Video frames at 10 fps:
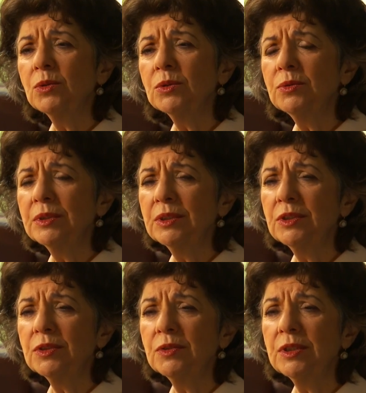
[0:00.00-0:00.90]
old
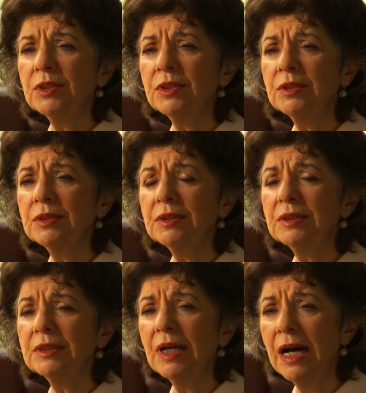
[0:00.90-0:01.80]
religious tradition,
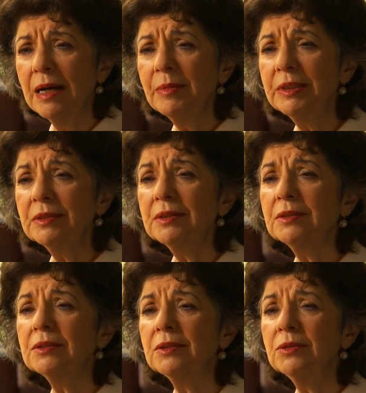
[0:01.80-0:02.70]

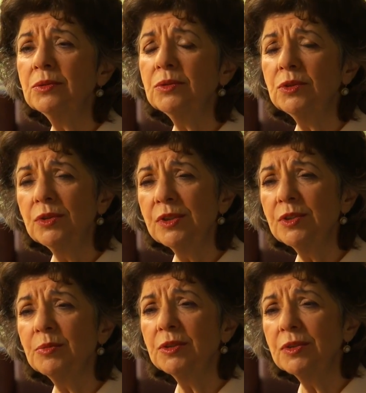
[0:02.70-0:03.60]
common to
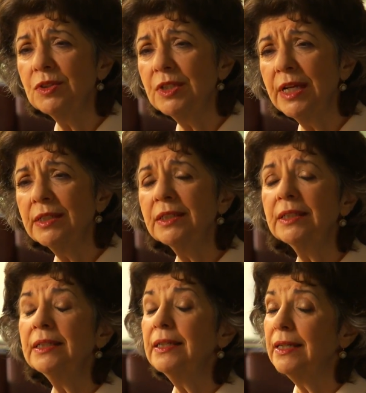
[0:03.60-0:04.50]
Judaism and
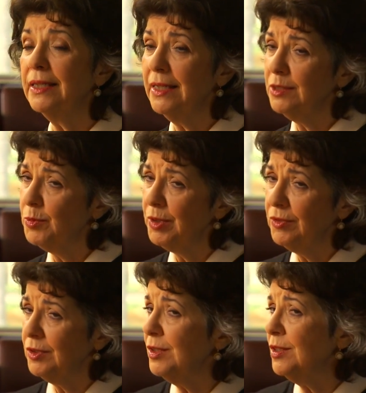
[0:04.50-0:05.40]
Christianity I can't
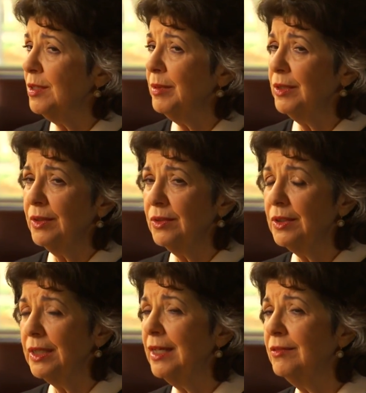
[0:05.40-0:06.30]
speak for Islam, I don't
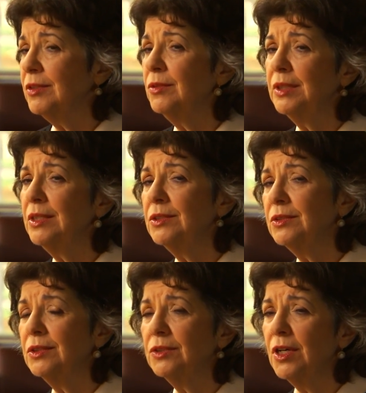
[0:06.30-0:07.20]
have a
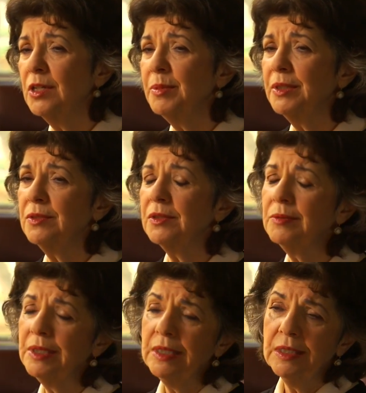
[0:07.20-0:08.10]
credential to talk about
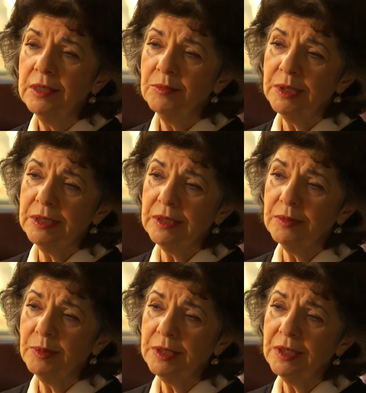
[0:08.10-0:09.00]
Islam but
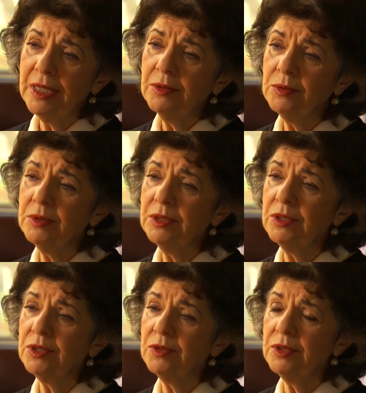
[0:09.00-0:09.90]
that old
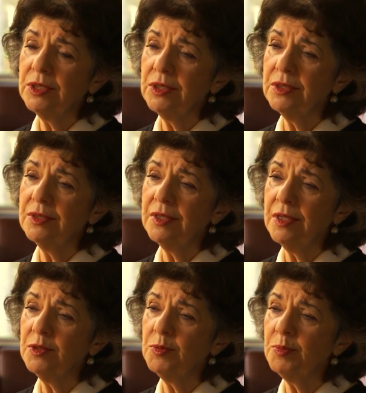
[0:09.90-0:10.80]
religious tradition
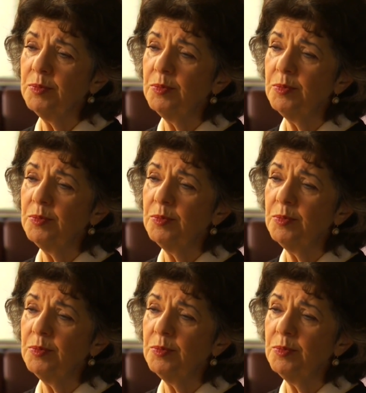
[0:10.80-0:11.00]
says